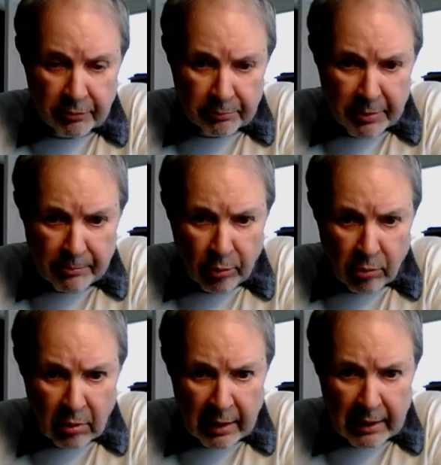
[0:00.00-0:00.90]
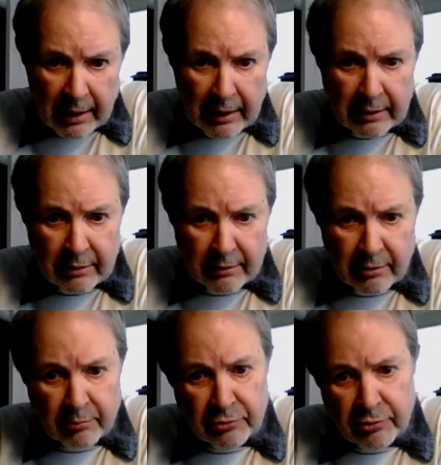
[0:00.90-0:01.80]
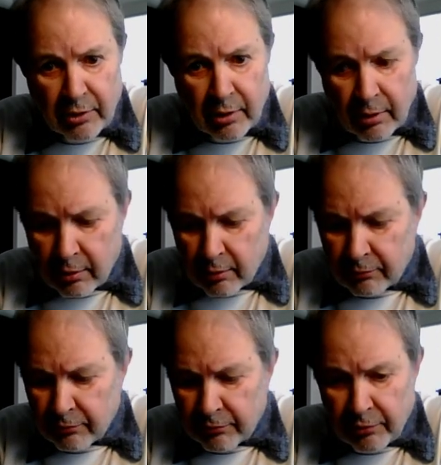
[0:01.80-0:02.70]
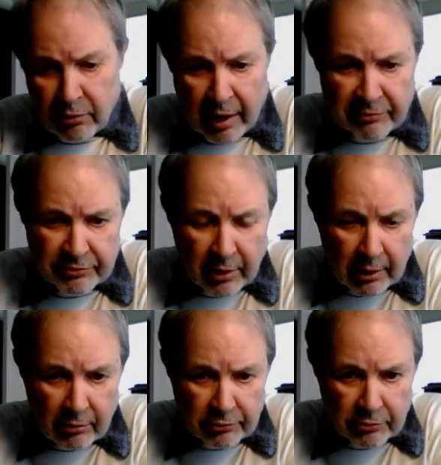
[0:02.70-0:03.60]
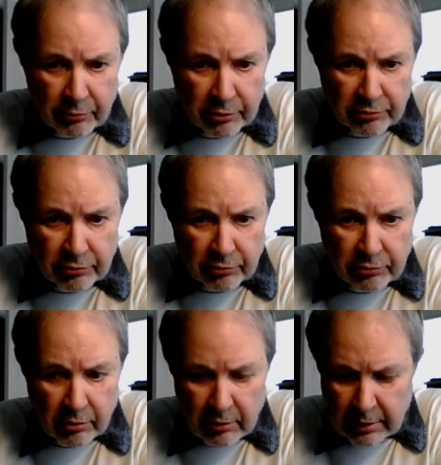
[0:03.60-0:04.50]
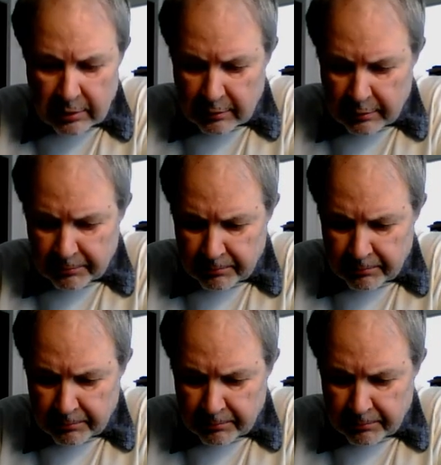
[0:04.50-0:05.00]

of people and in terms of the lifestyles that we choose to lead.